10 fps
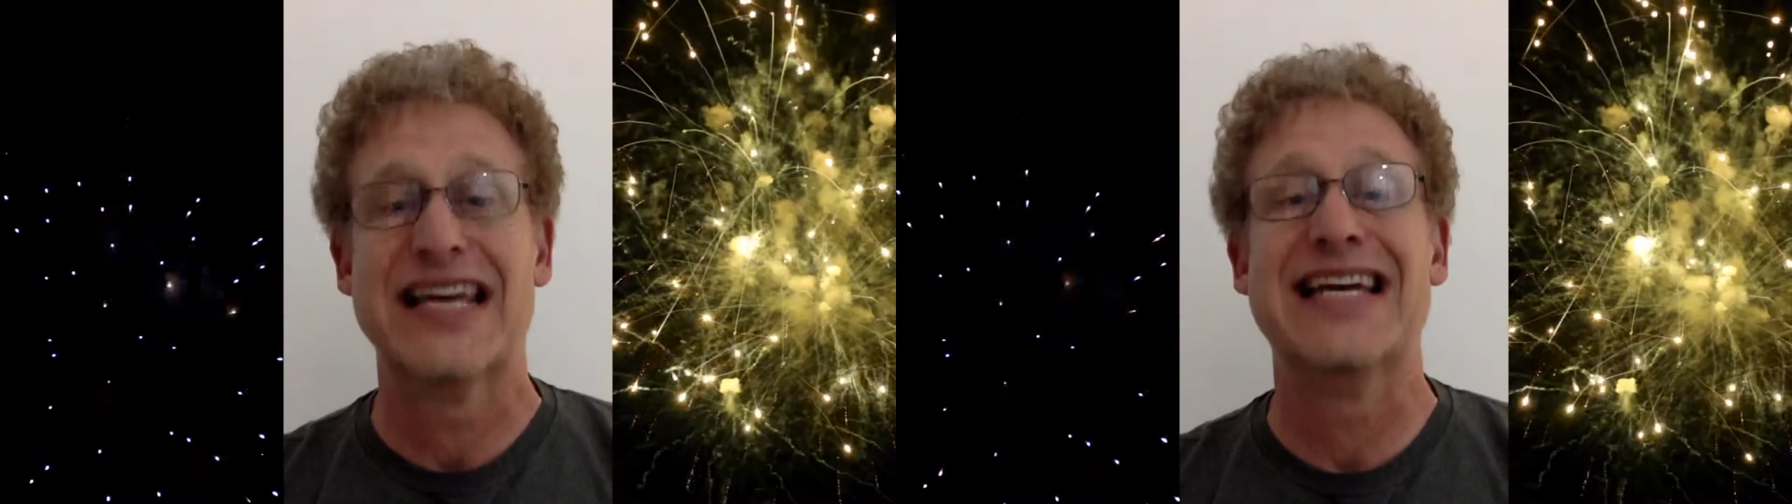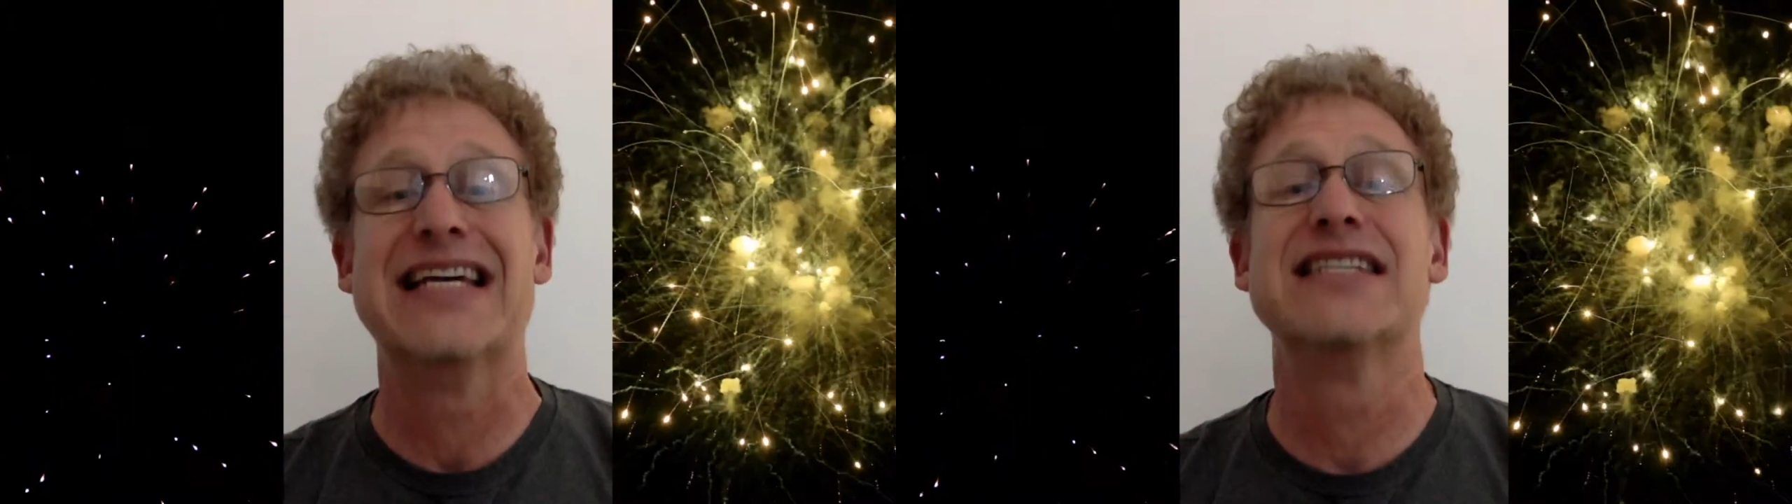
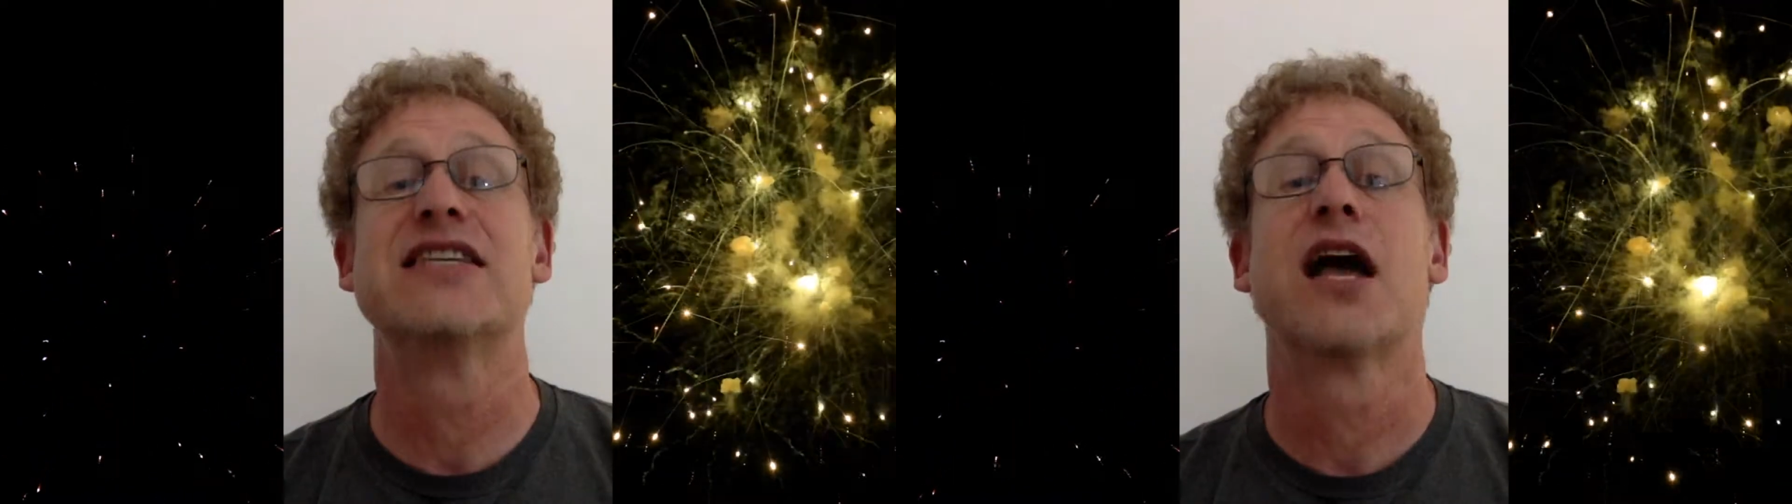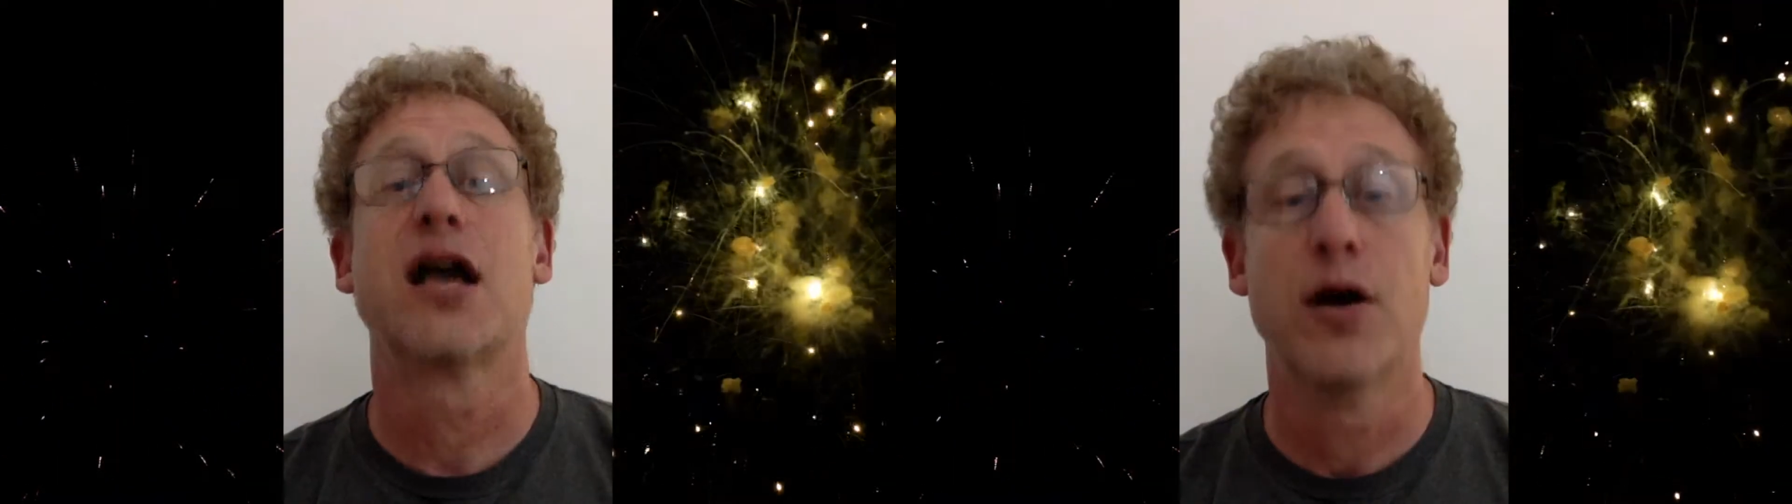is
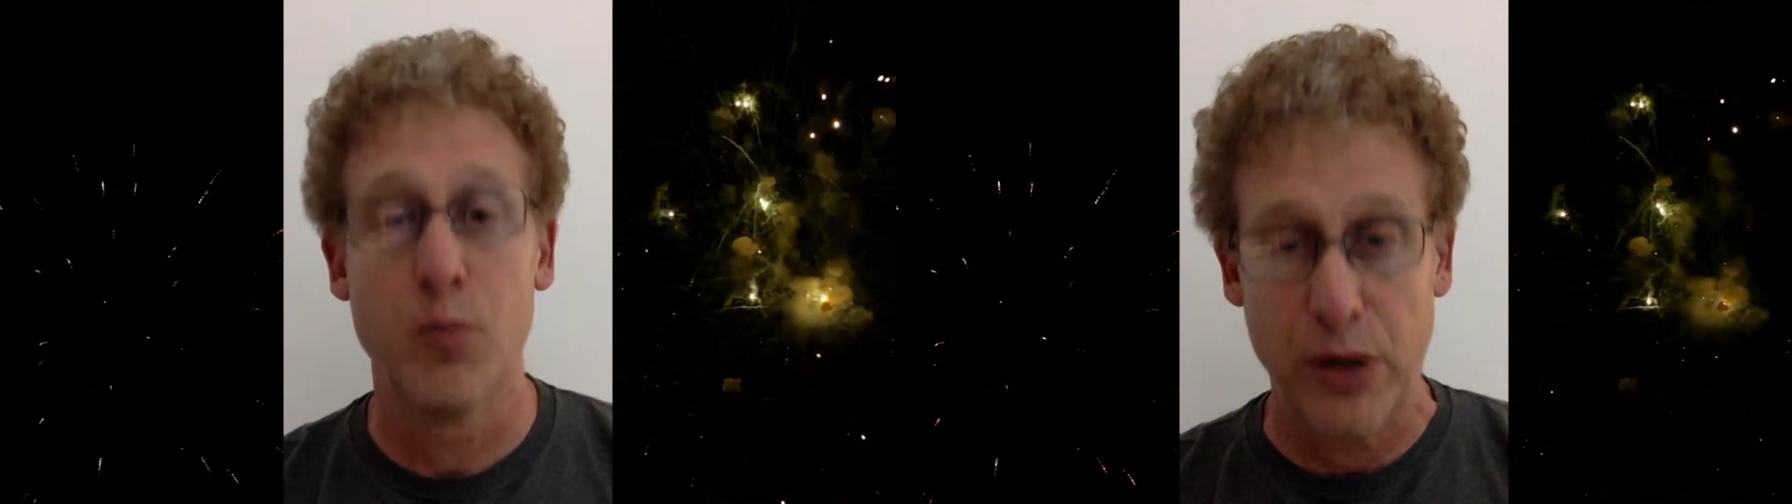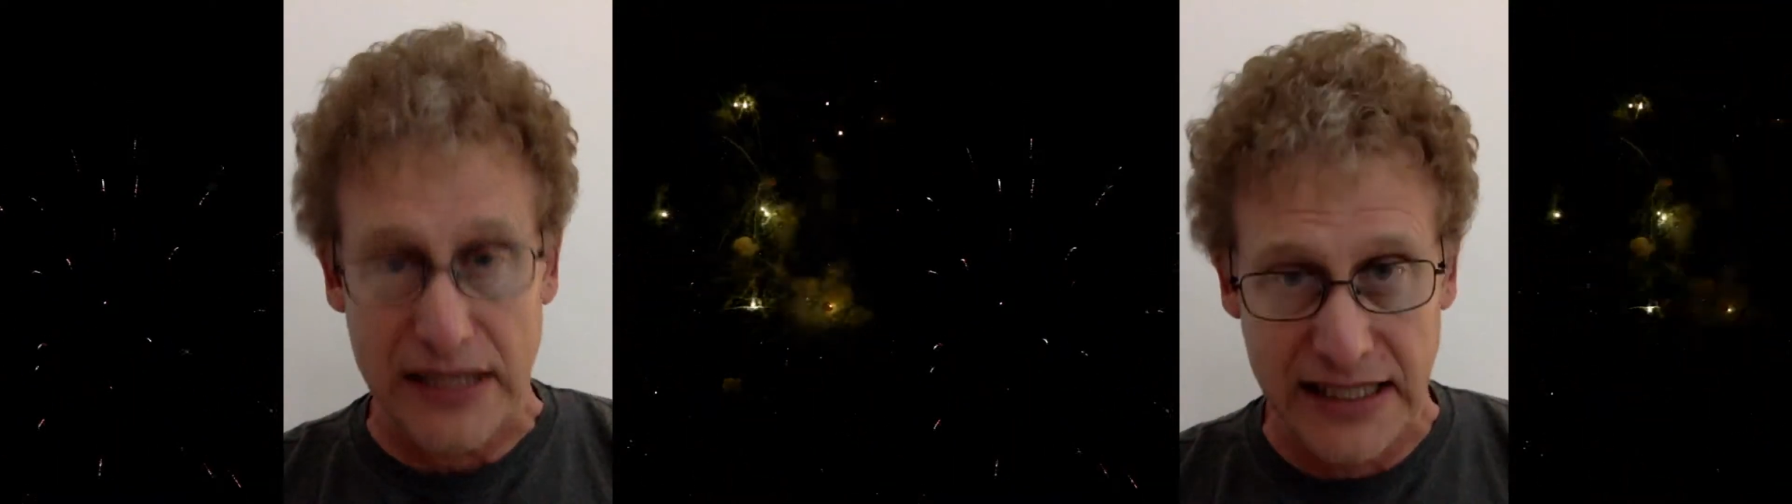
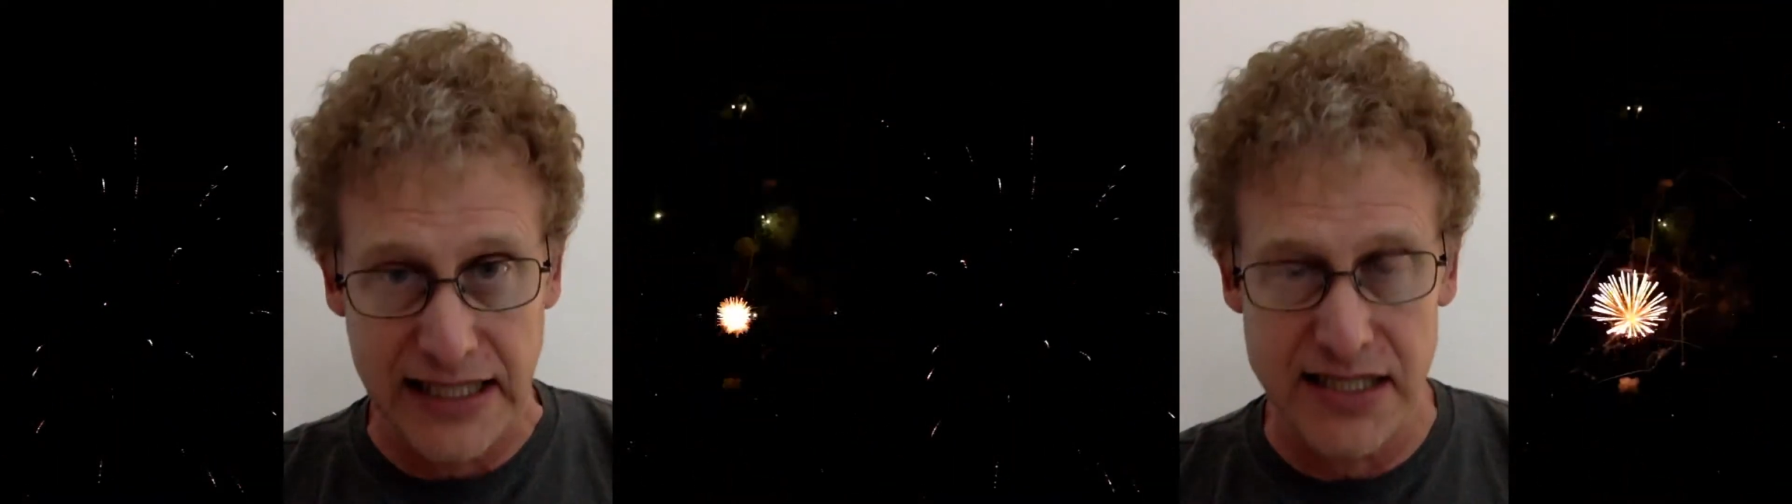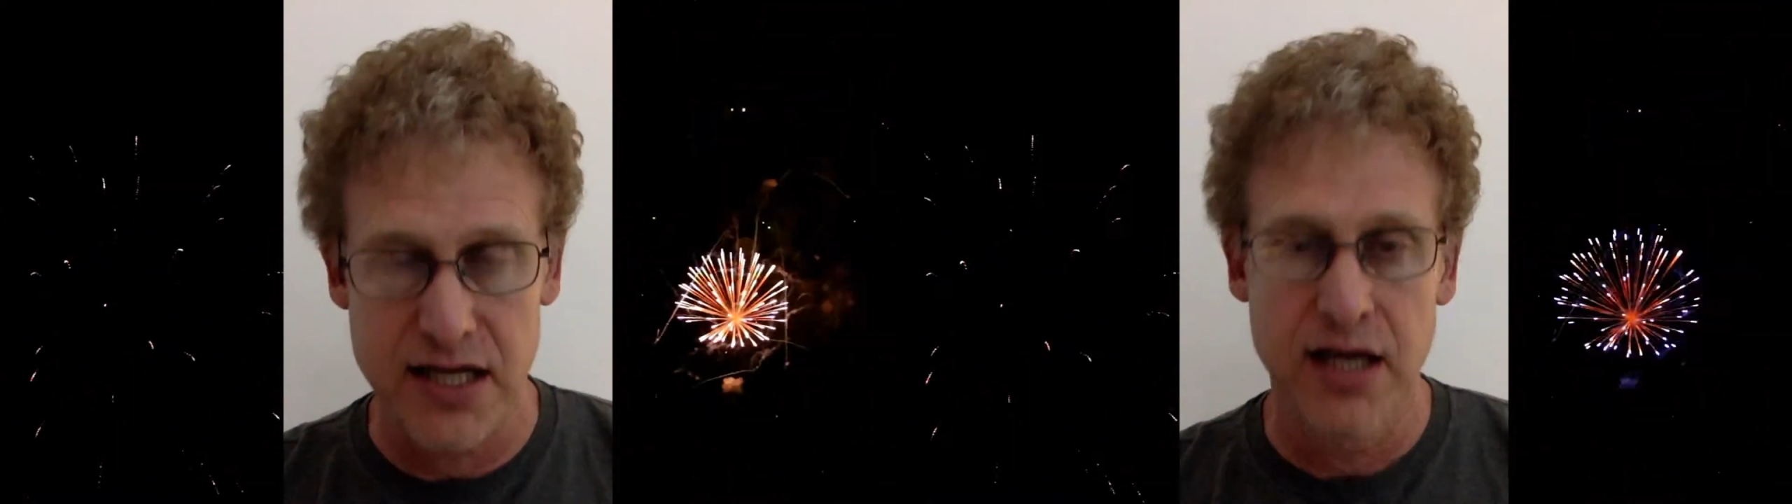
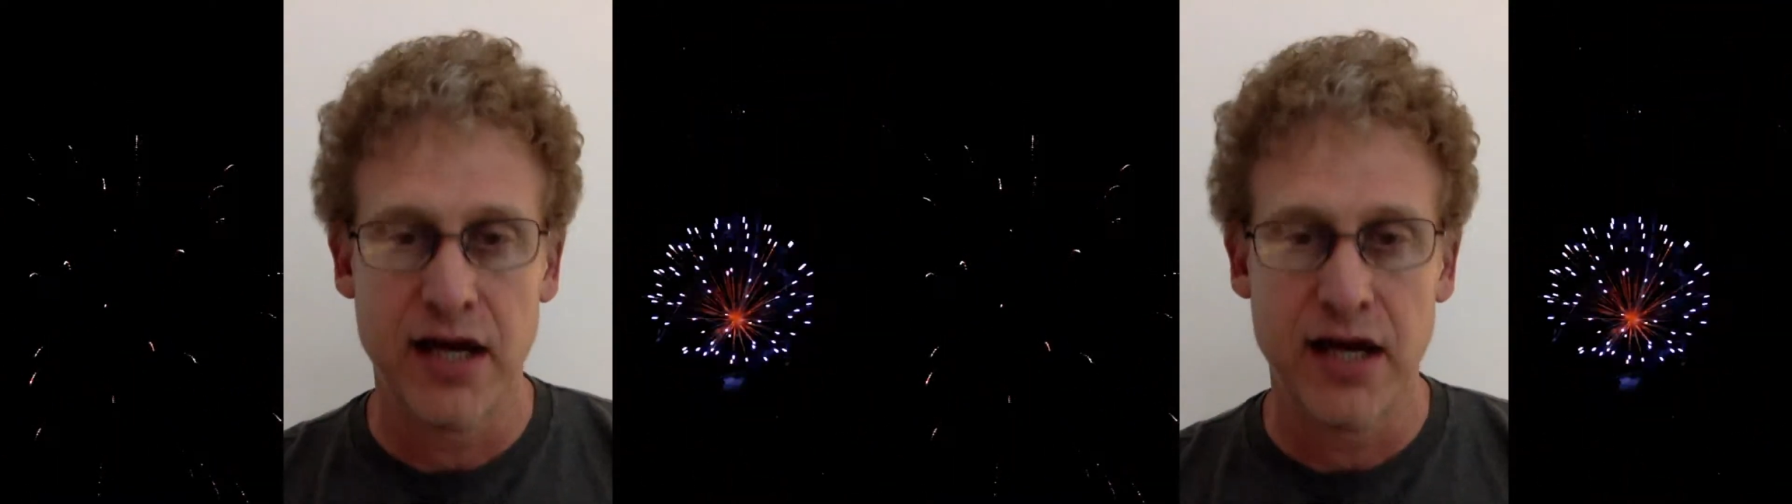complete.